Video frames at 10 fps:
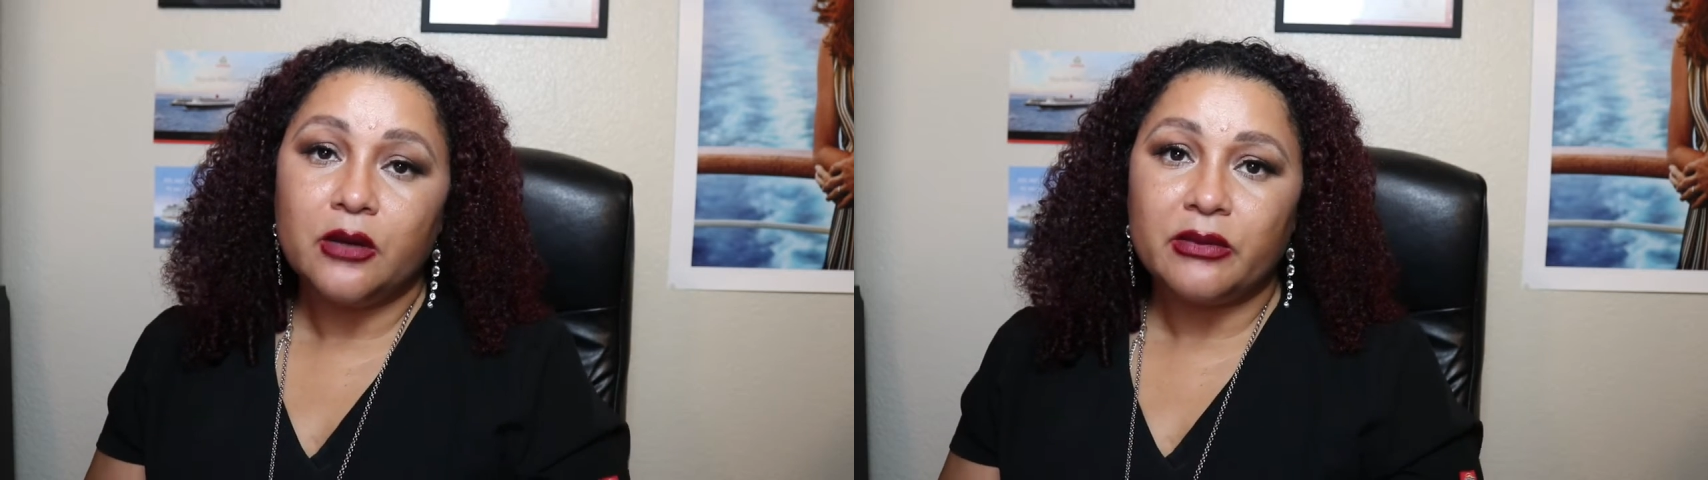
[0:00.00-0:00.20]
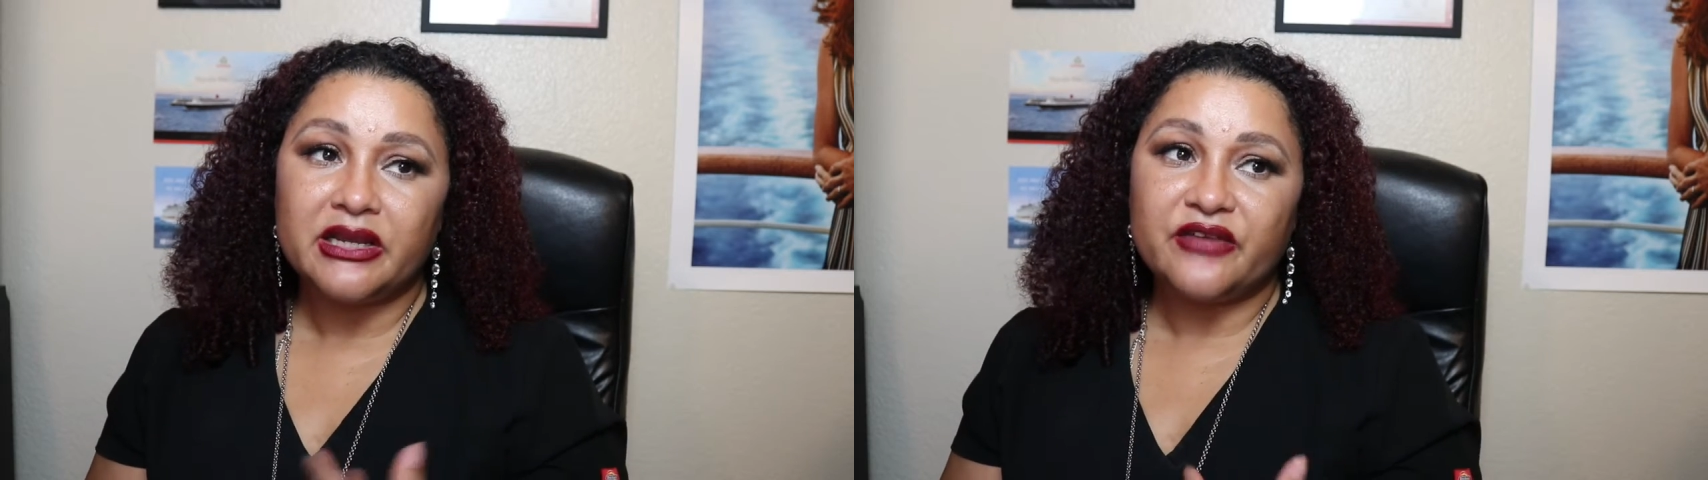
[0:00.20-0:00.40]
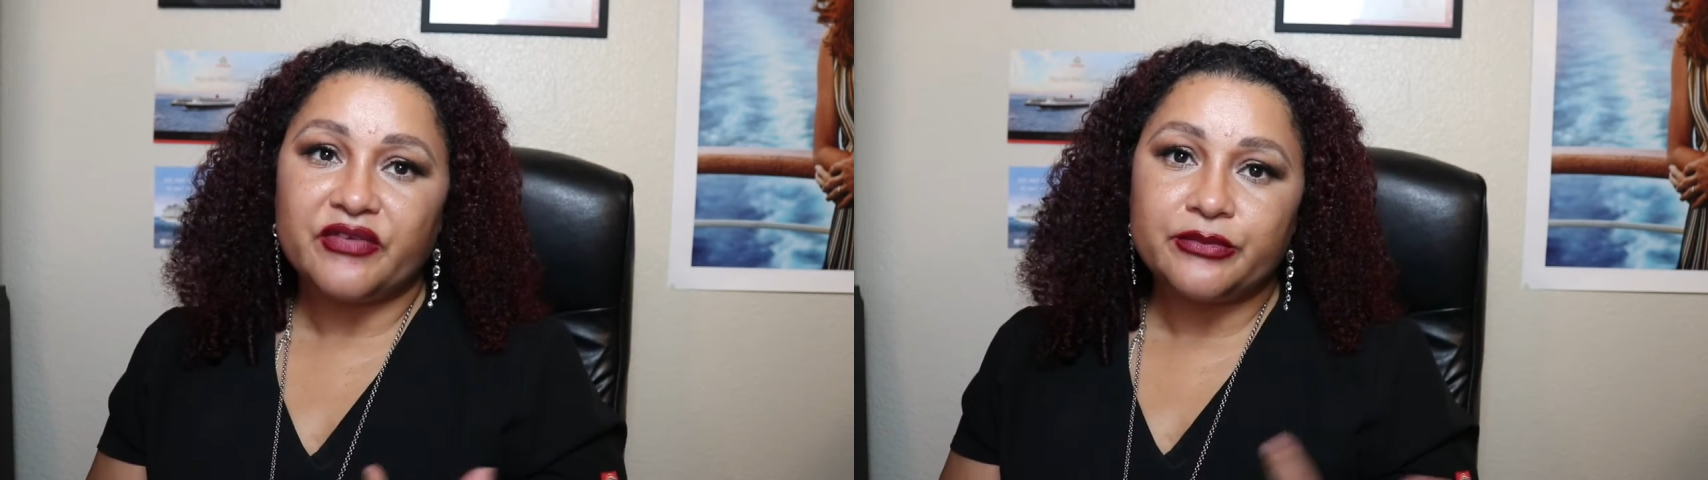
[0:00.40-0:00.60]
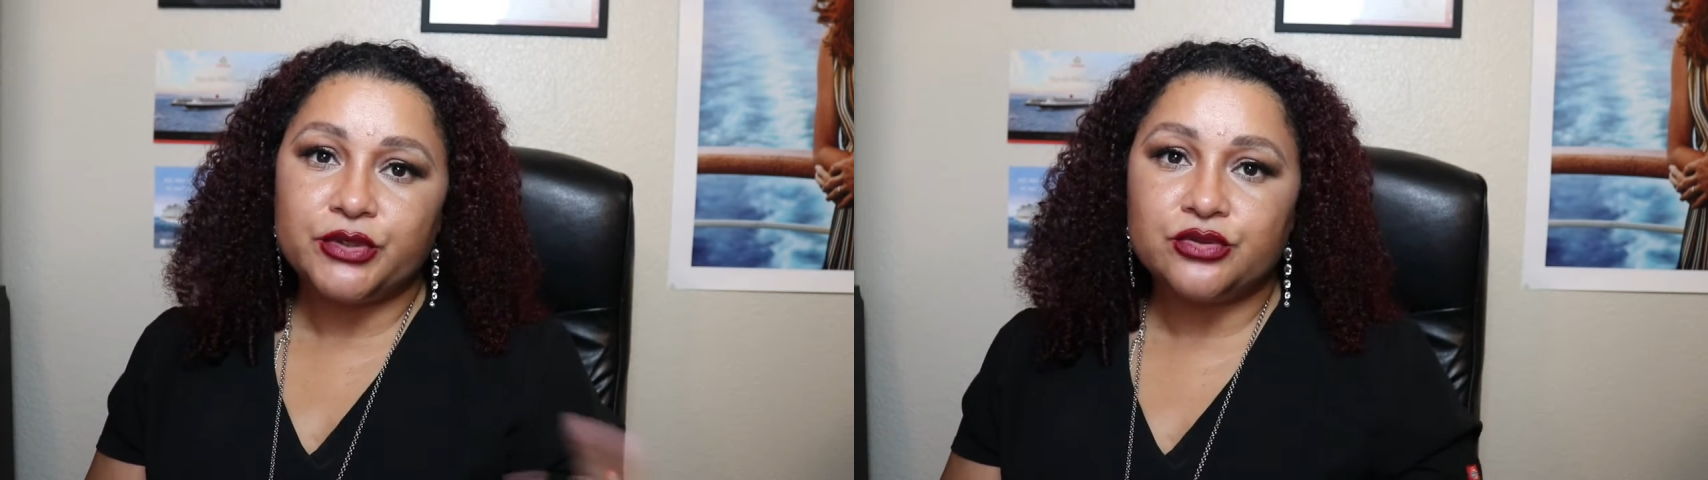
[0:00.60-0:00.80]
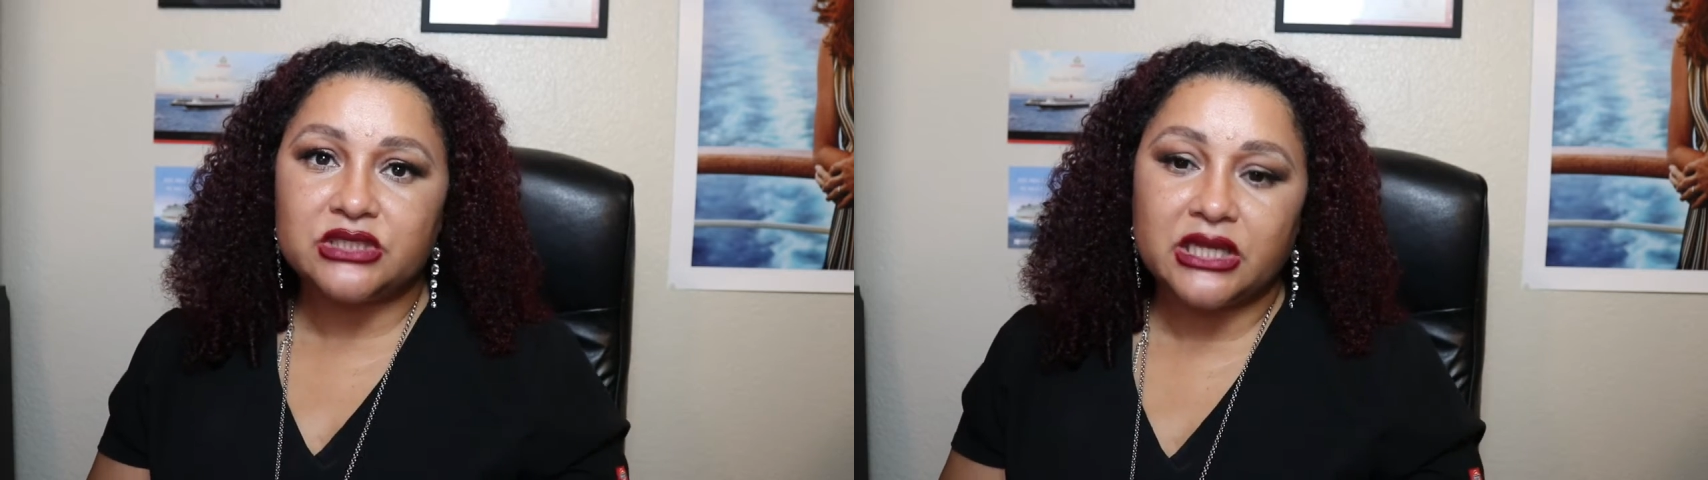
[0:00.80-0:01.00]
But if I'm
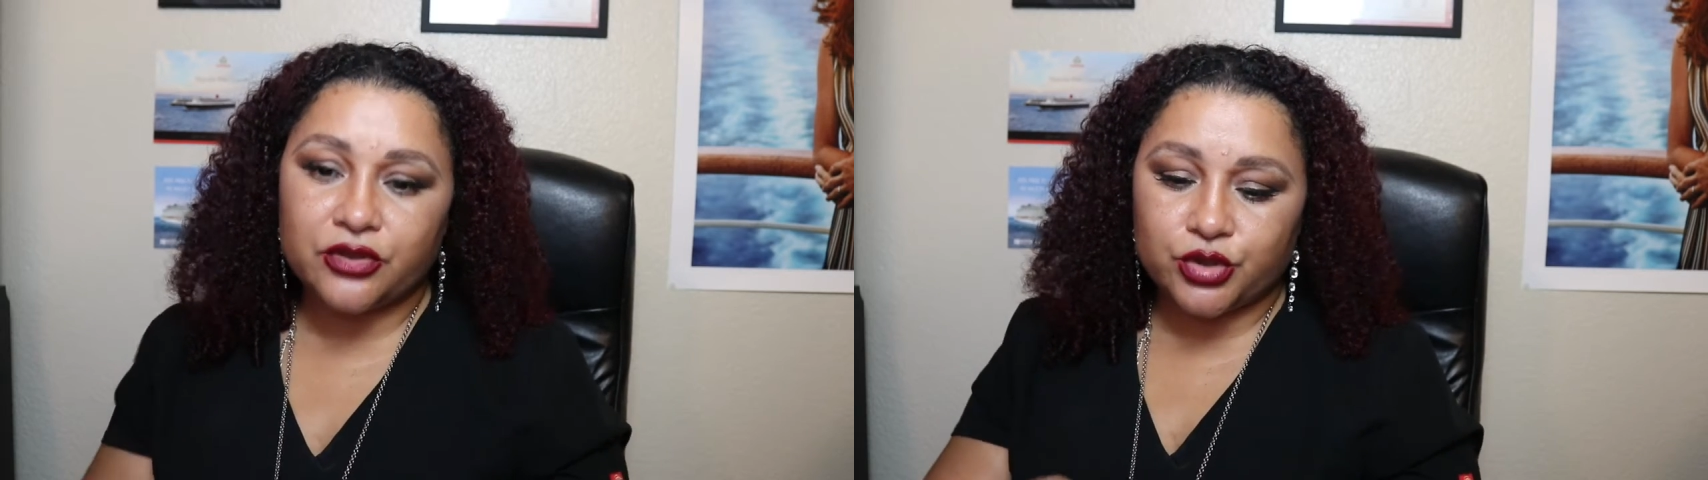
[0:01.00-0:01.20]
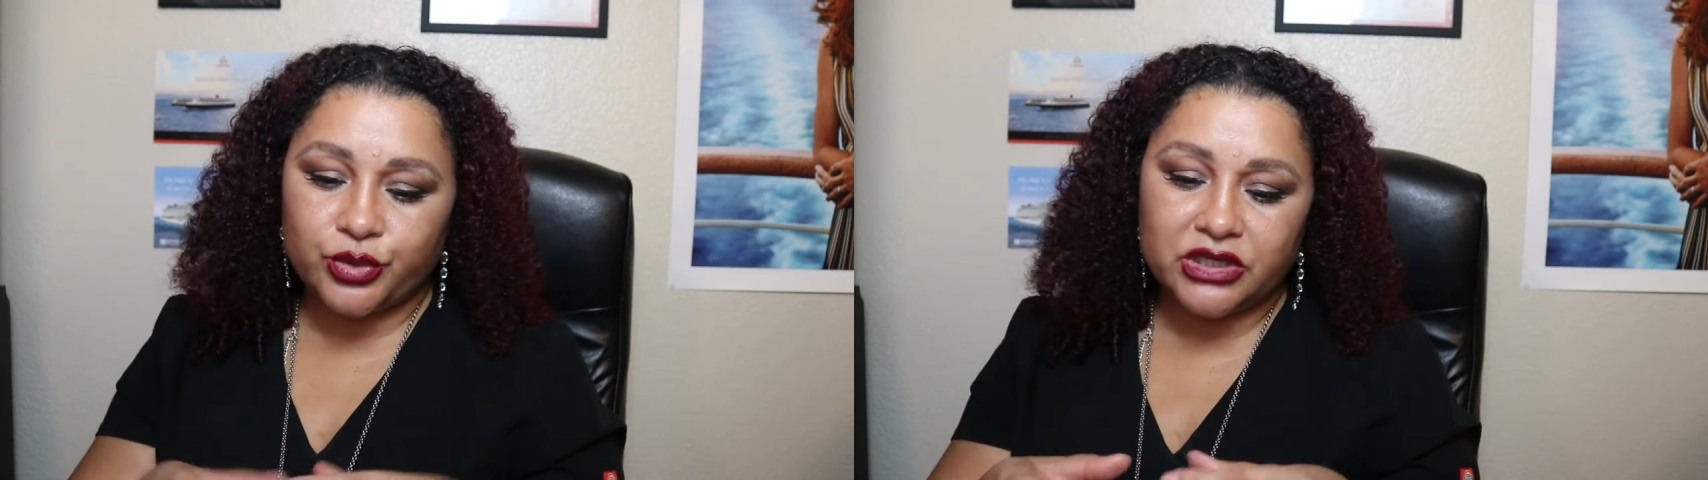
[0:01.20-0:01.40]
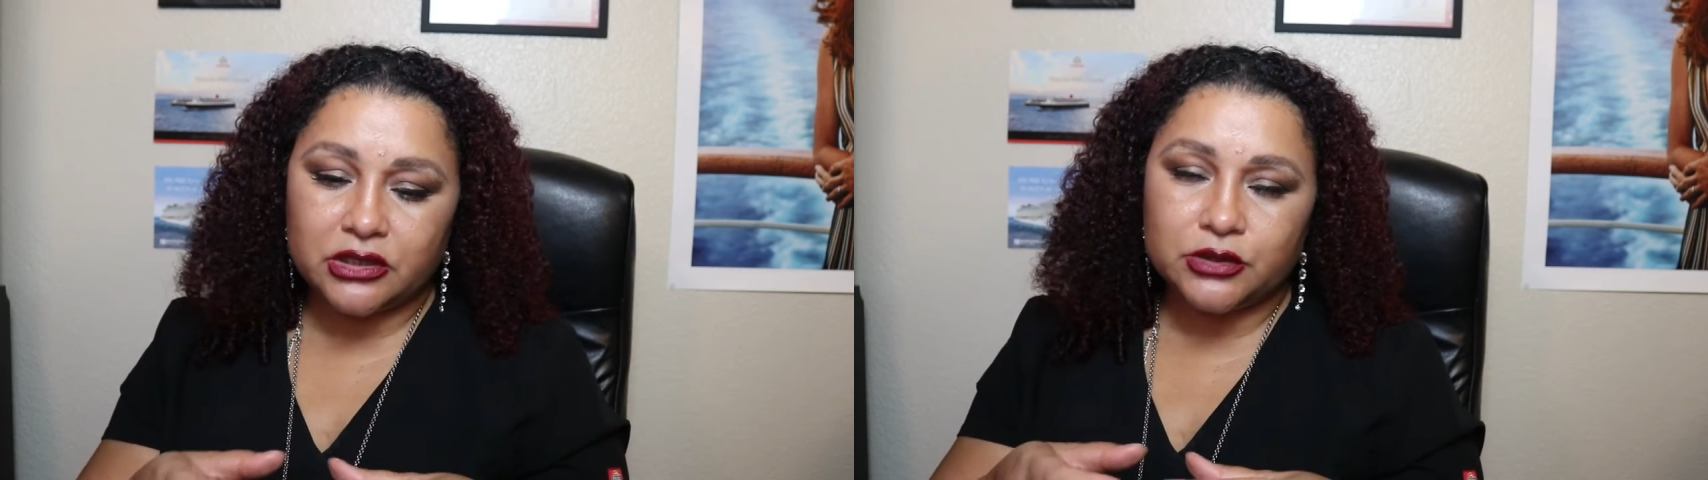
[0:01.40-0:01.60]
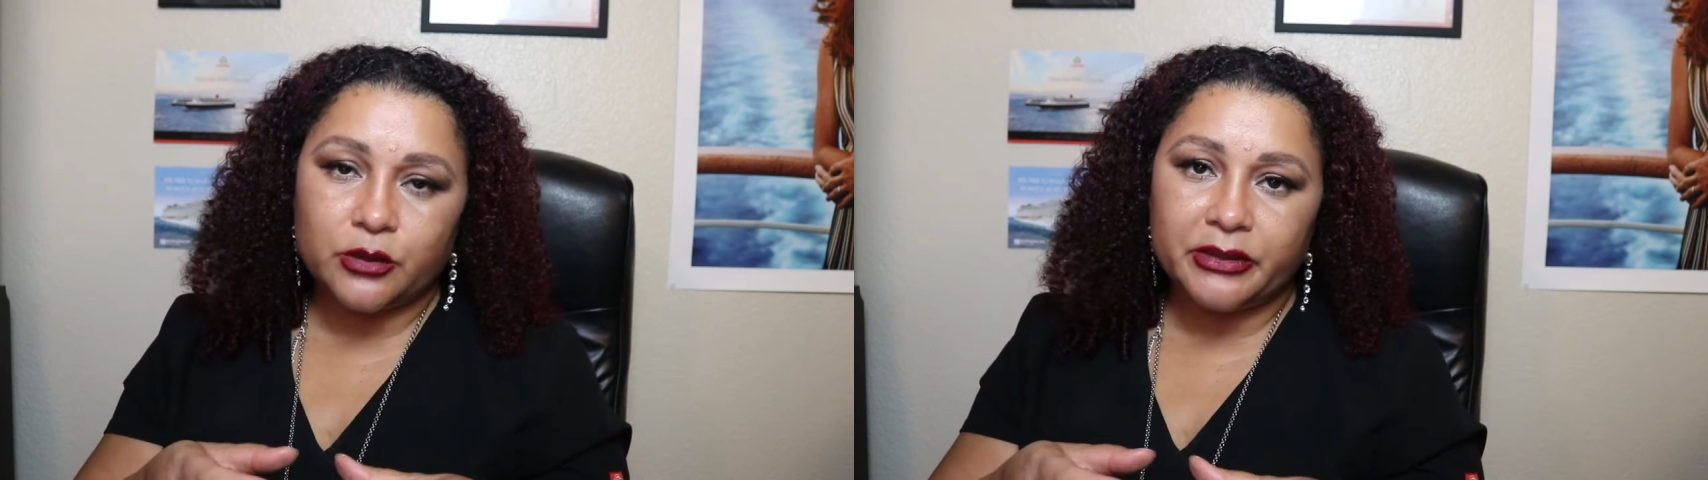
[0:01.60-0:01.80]
using three of the little